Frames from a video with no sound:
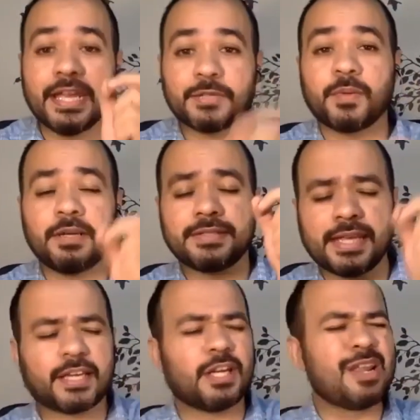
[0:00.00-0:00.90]
It will
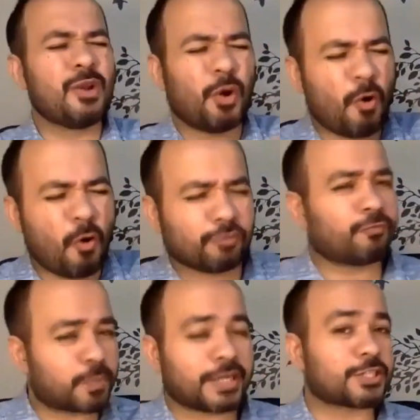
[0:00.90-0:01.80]
take a lot
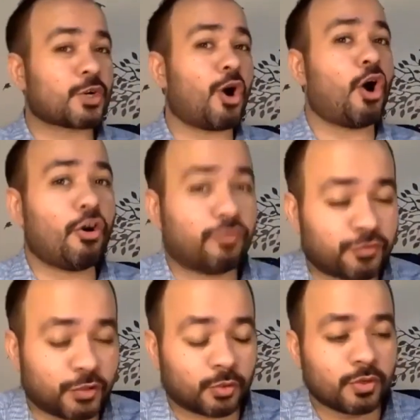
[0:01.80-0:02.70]
of pressure
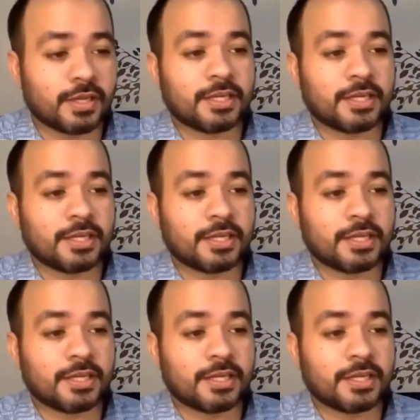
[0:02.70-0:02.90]
off you